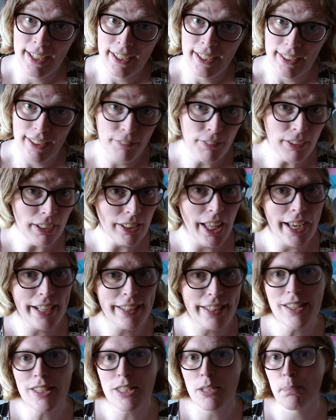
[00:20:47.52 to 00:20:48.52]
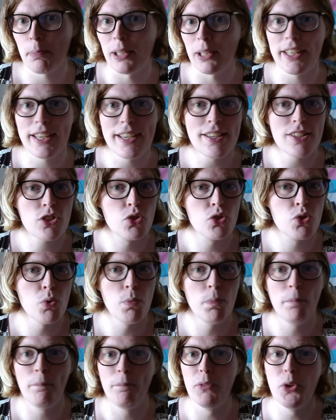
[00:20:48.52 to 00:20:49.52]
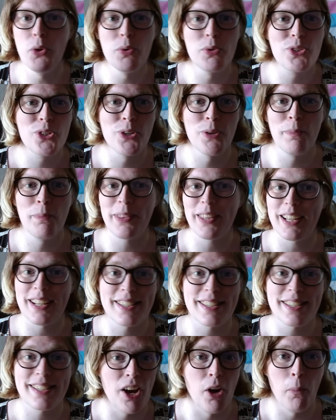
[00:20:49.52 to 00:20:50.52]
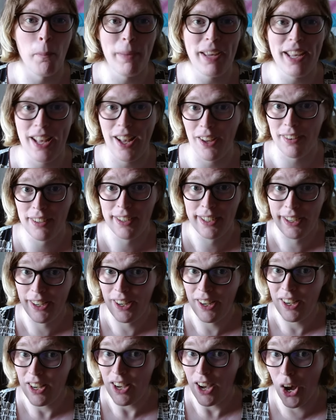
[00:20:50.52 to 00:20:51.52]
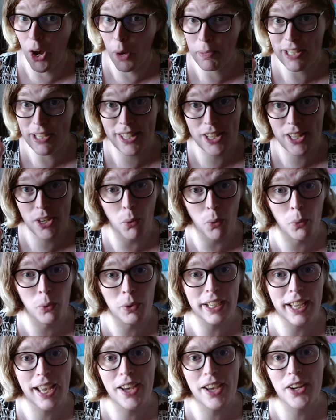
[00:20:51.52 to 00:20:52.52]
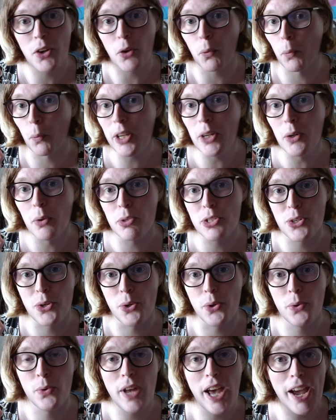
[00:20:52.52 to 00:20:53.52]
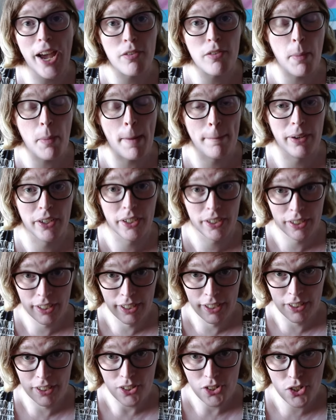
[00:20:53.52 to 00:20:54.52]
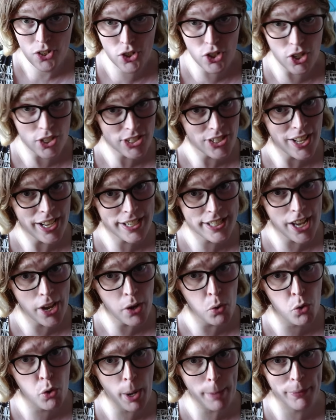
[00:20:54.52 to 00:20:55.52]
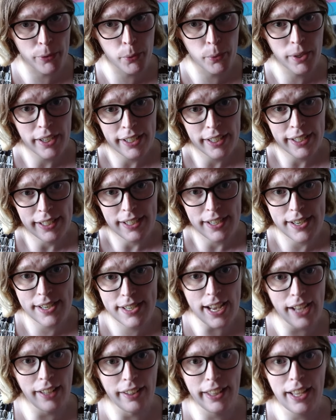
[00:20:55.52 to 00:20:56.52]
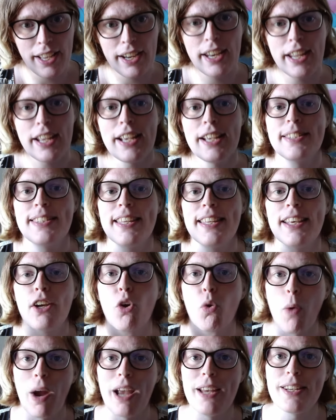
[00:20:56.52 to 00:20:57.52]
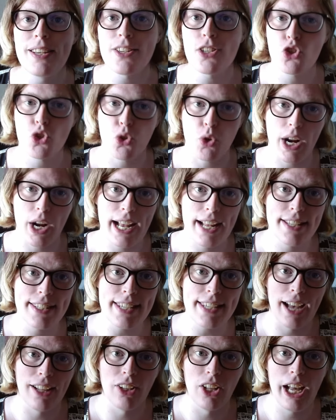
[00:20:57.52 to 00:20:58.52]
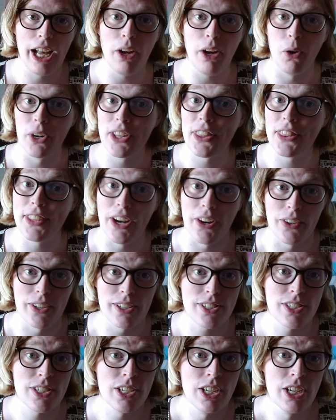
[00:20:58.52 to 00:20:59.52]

If you like this, please do YouTube things to help me out. I hope to see you all again real soon, and remember, just like Dale Gribble, Delian is the greatest trans ally on Etheirys.